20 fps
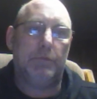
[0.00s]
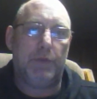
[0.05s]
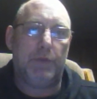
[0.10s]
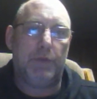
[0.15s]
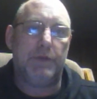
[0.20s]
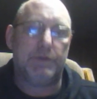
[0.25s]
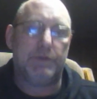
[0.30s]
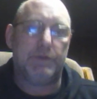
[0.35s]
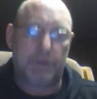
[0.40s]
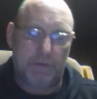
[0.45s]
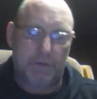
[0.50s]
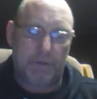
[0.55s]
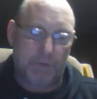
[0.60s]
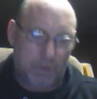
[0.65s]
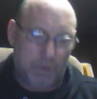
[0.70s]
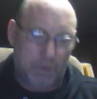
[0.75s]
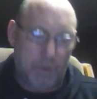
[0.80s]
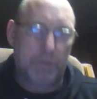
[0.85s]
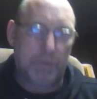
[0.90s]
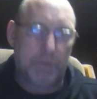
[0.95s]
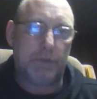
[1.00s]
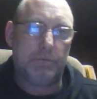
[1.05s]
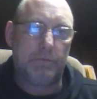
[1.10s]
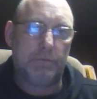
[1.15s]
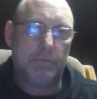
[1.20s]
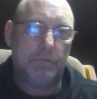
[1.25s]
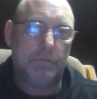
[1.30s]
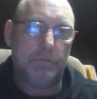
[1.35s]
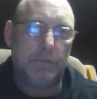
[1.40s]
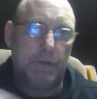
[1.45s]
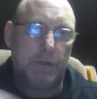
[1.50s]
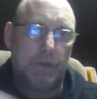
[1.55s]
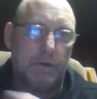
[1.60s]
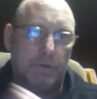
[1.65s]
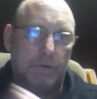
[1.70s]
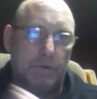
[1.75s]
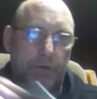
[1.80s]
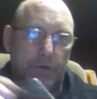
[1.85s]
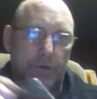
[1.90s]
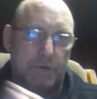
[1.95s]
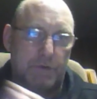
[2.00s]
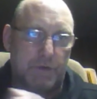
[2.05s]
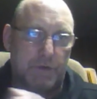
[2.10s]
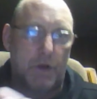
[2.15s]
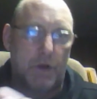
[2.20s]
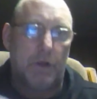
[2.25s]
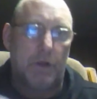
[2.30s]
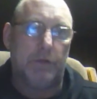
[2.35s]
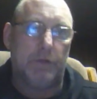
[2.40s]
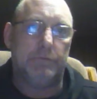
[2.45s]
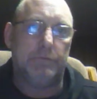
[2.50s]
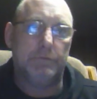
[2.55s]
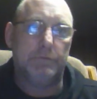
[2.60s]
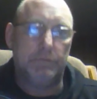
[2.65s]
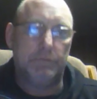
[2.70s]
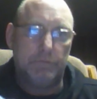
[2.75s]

piece of equipment. They're solid,